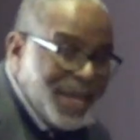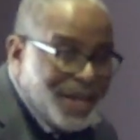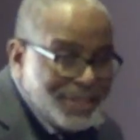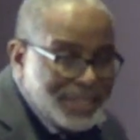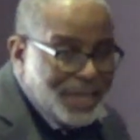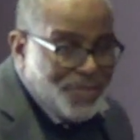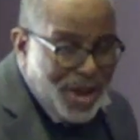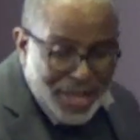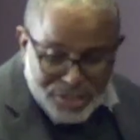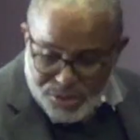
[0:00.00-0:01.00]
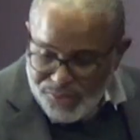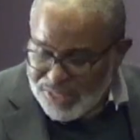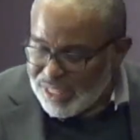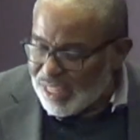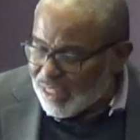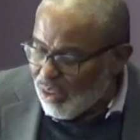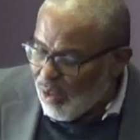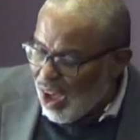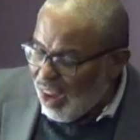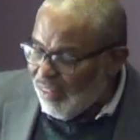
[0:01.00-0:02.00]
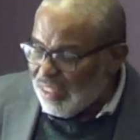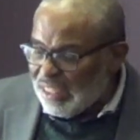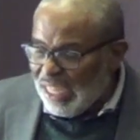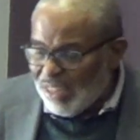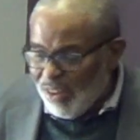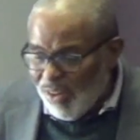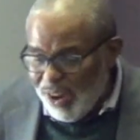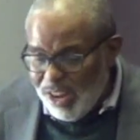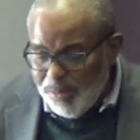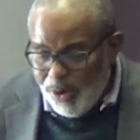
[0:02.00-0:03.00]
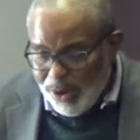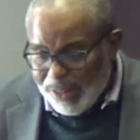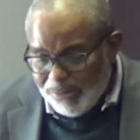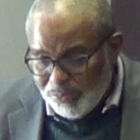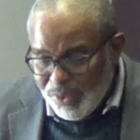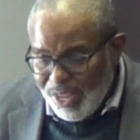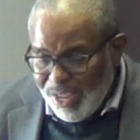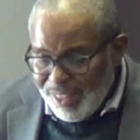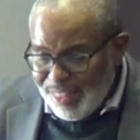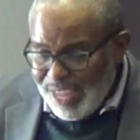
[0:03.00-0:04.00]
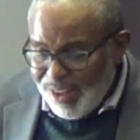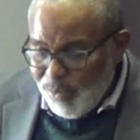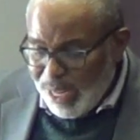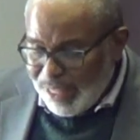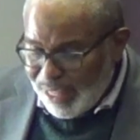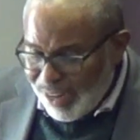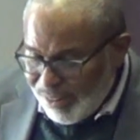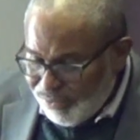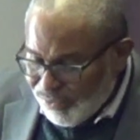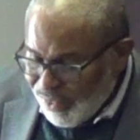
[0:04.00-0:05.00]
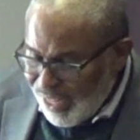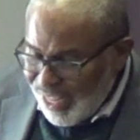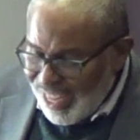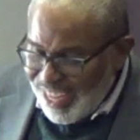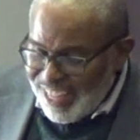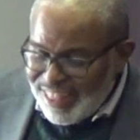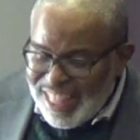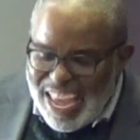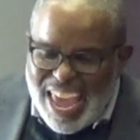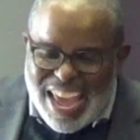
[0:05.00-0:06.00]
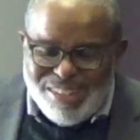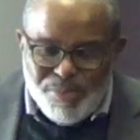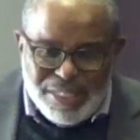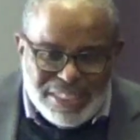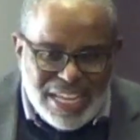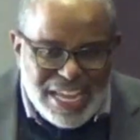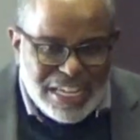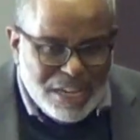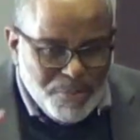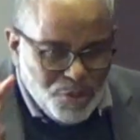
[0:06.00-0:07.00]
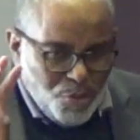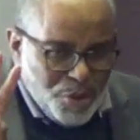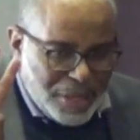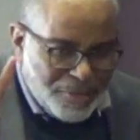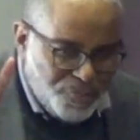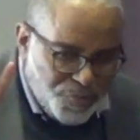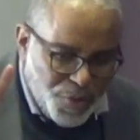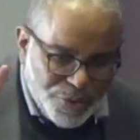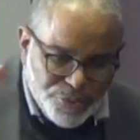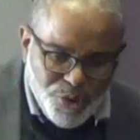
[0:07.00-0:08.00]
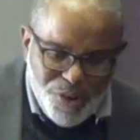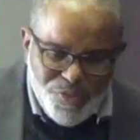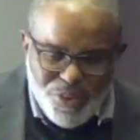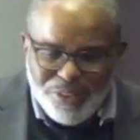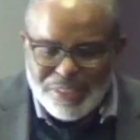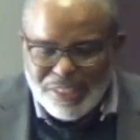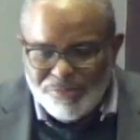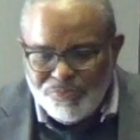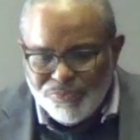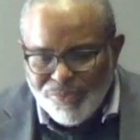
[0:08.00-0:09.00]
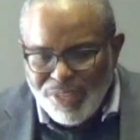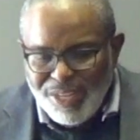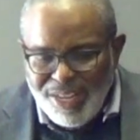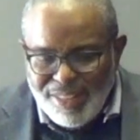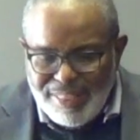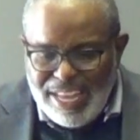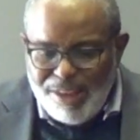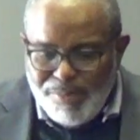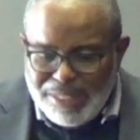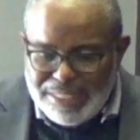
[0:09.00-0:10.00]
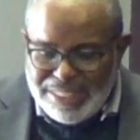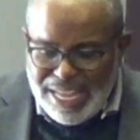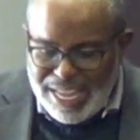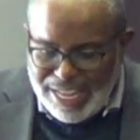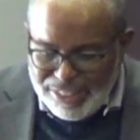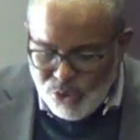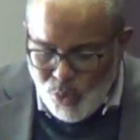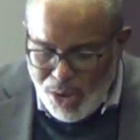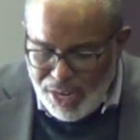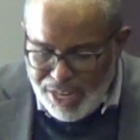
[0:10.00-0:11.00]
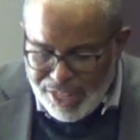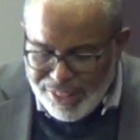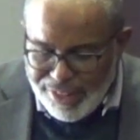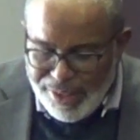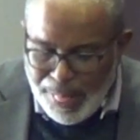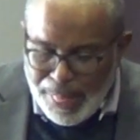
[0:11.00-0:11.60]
call sunrise service. And so all of a sudden, early in the morning, they went there. They had been saying, number three, verse, third verse, they had been saying to one another,